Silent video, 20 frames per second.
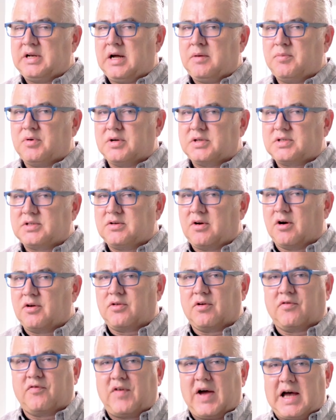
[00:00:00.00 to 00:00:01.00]
are the numbers.
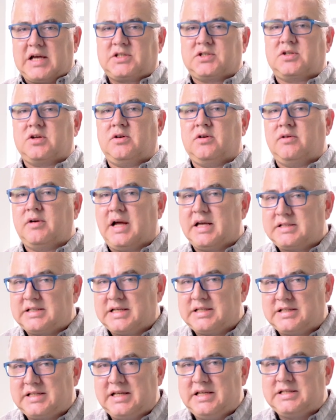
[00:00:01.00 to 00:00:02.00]
Are there faster
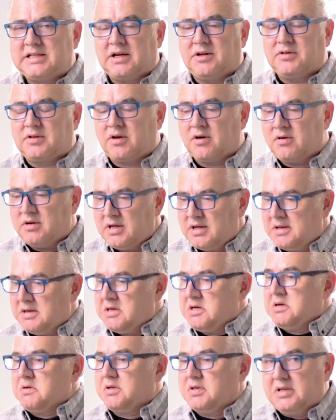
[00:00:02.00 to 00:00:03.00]
SSDs out there?
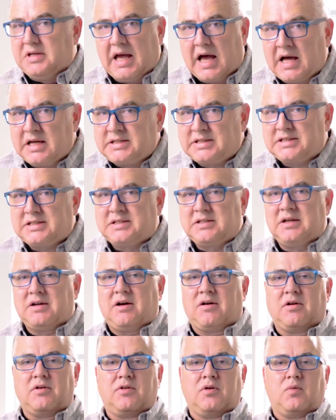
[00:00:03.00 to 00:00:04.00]
Yes.
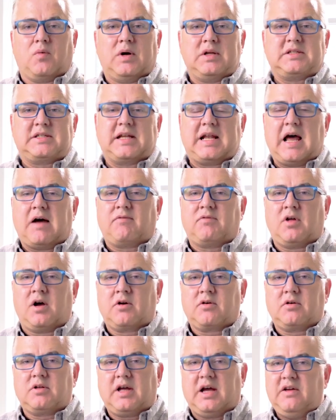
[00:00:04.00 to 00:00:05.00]
Are there ones that have
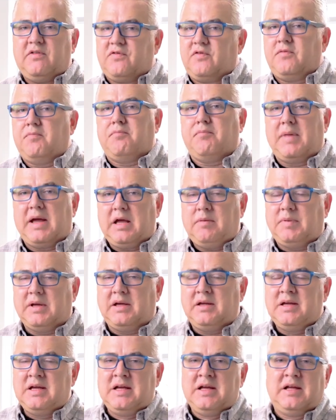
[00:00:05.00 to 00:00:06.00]
longer life?
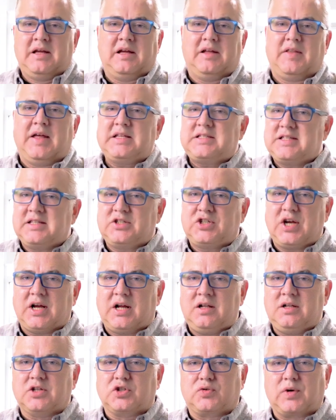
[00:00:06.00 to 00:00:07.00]
Maybe. And that's the
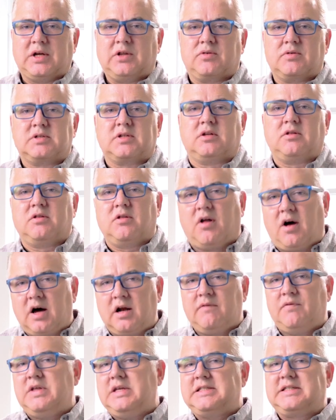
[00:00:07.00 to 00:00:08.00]
challenge, right? There's a
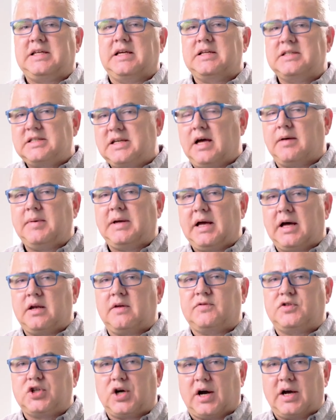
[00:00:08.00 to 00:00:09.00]
lot of these things coming
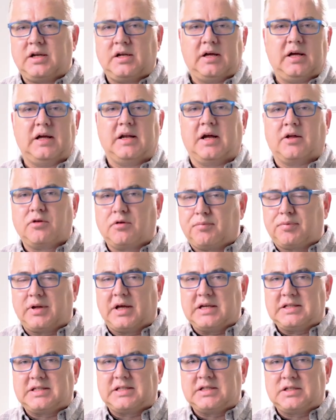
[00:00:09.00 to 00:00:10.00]
out of China and other
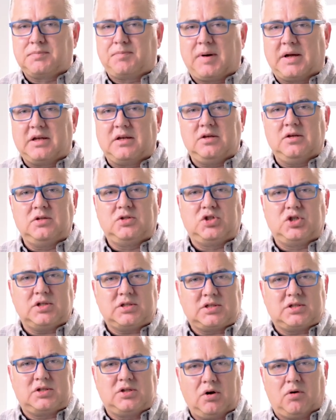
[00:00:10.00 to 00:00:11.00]
places, but you
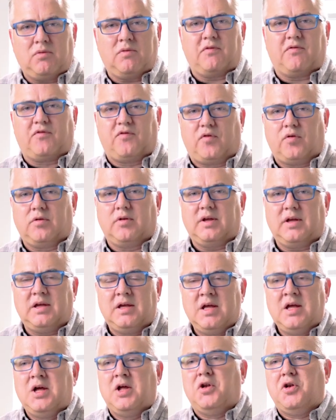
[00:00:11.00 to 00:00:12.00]
just don't
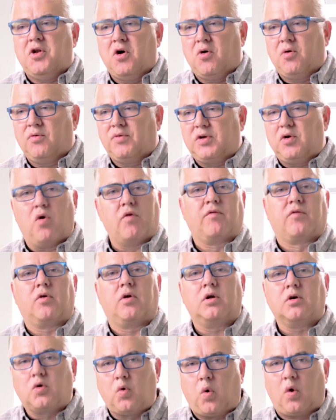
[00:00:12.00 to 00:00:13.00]
fully know the overall